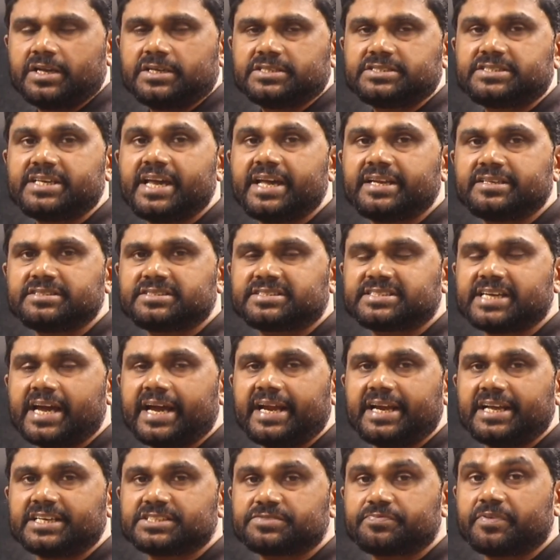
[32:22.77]
See,
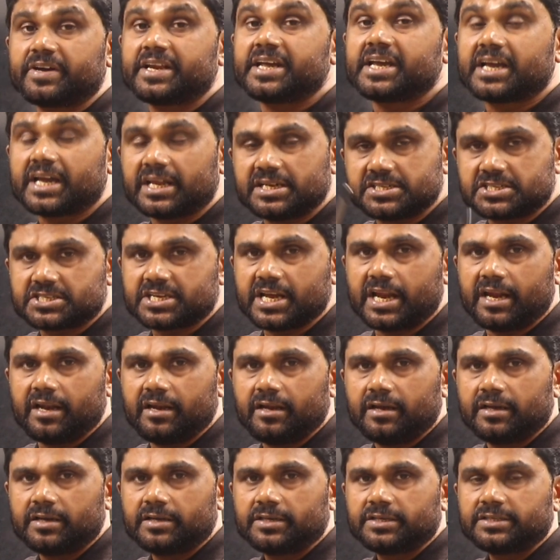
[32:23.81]
inside a spherical shell,